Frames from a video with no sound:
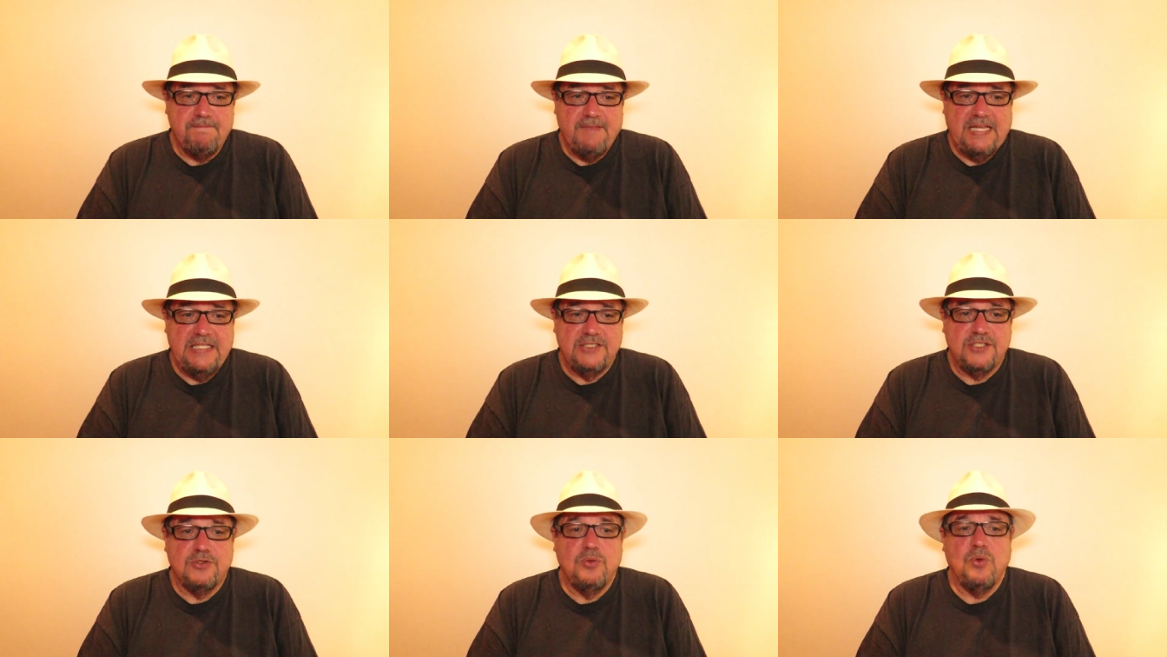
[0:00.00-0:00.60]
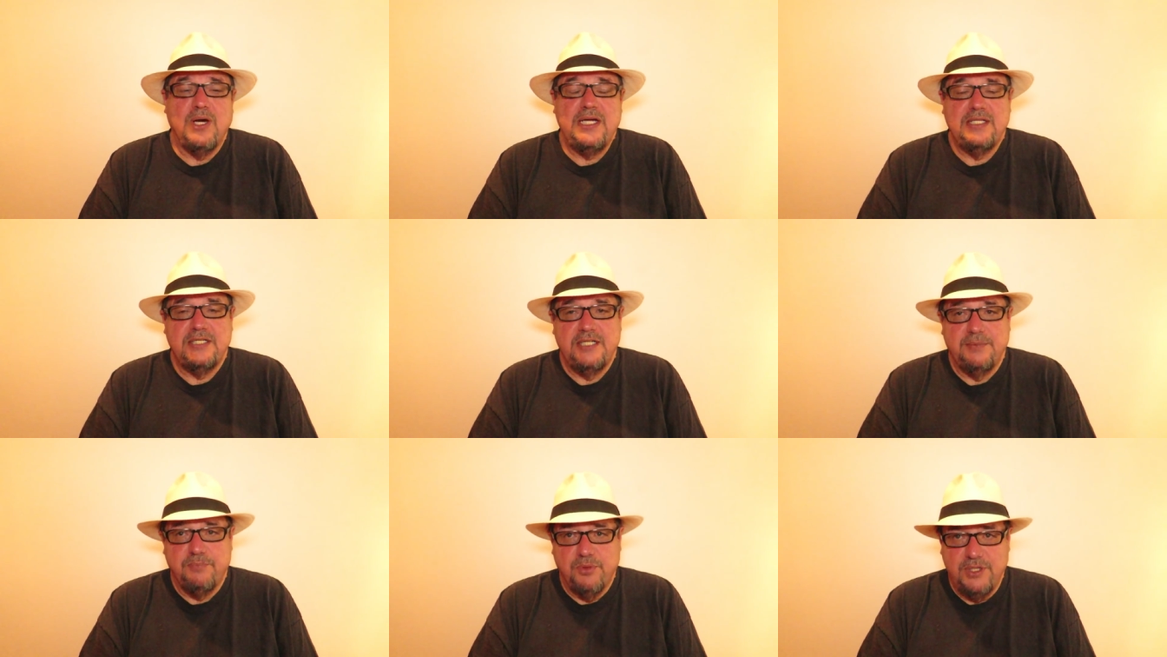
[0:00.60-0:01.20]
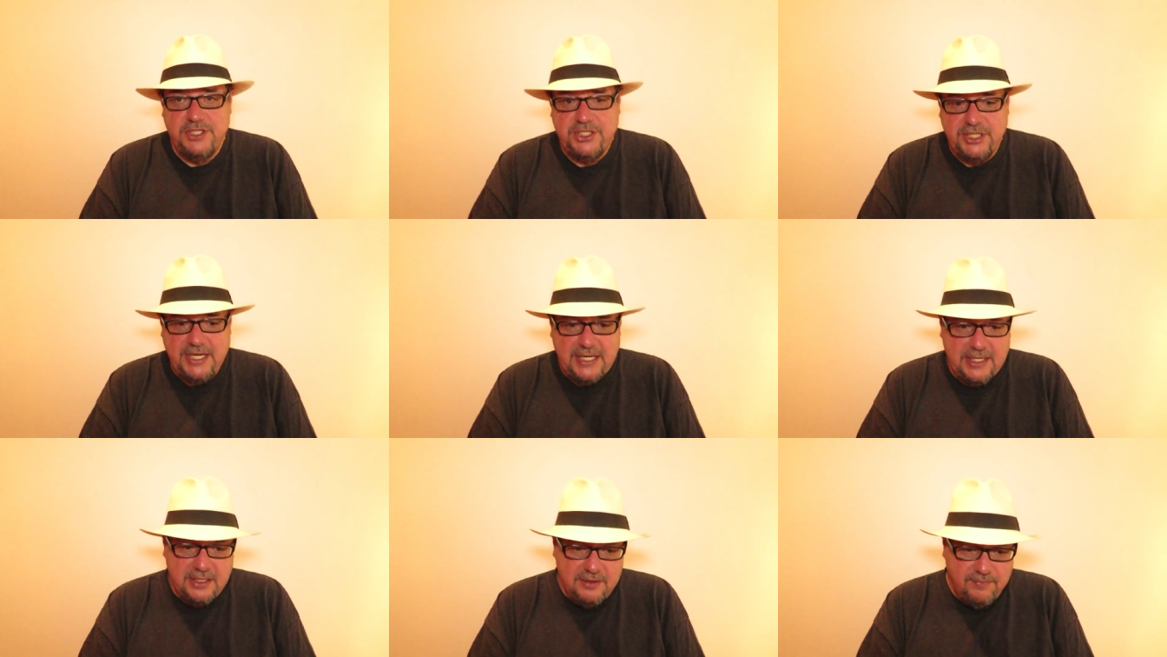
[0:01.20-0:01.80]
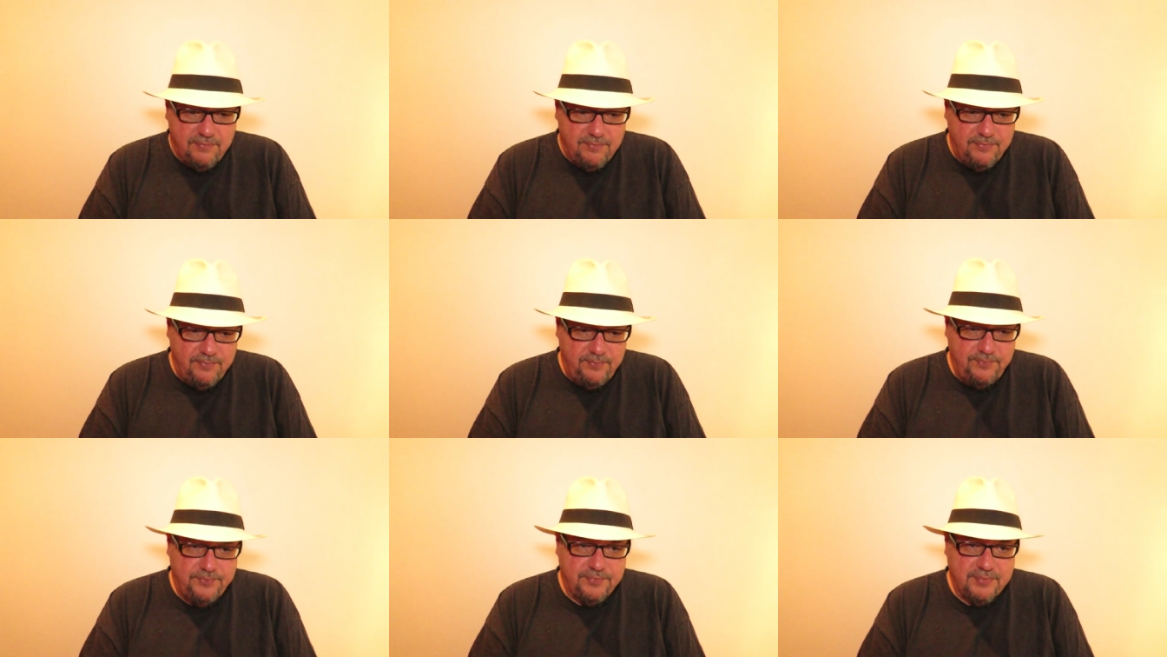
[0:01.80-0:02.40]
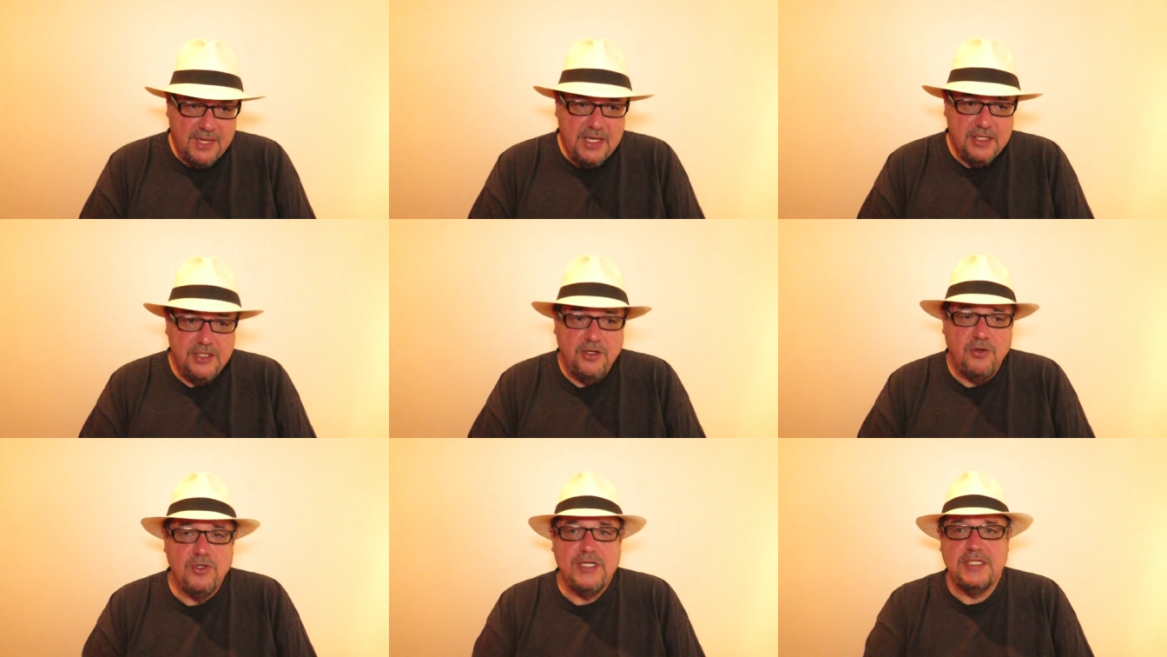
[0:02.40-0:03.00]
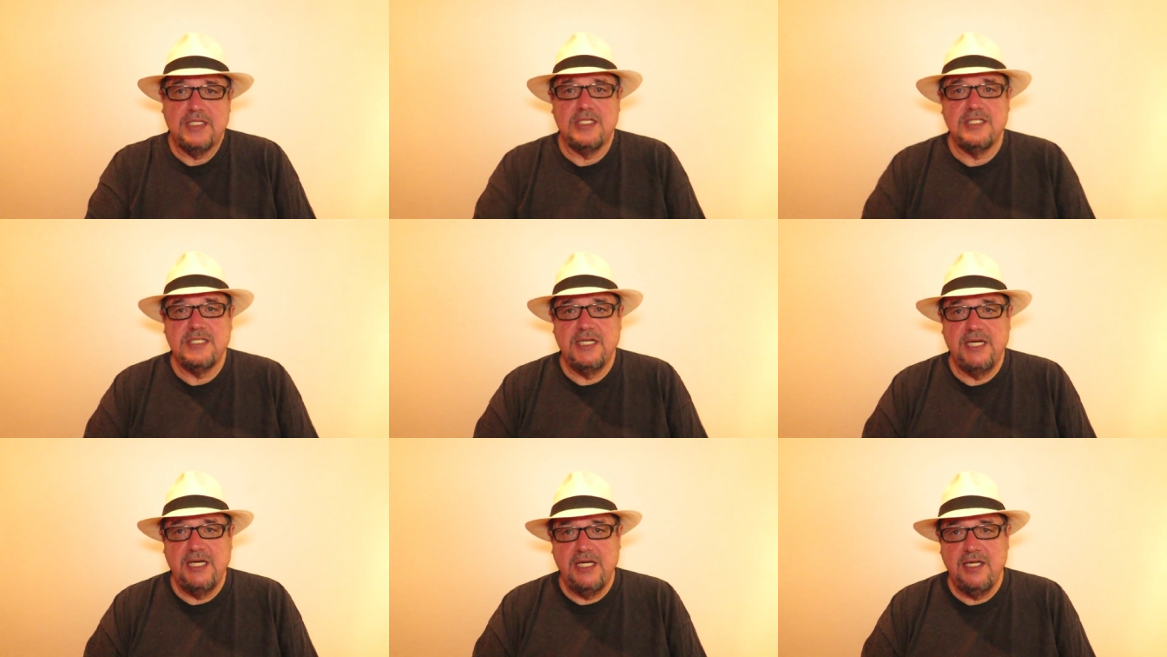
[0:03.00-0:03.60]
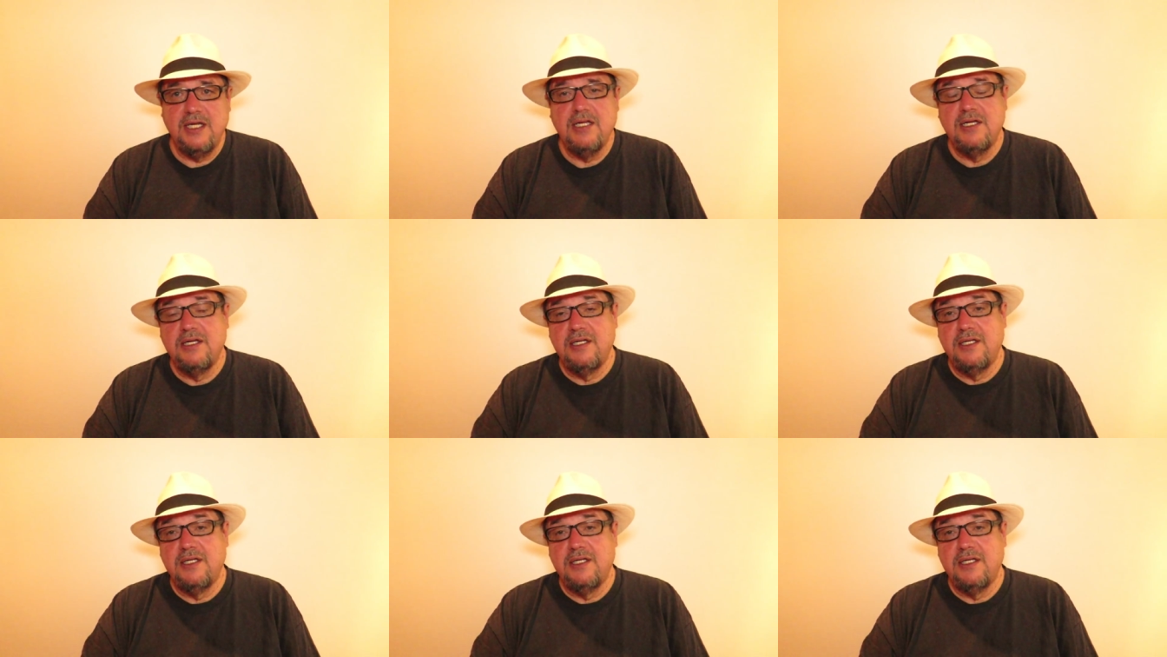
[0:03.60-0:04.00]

It's greatly appreciated. You don't get to see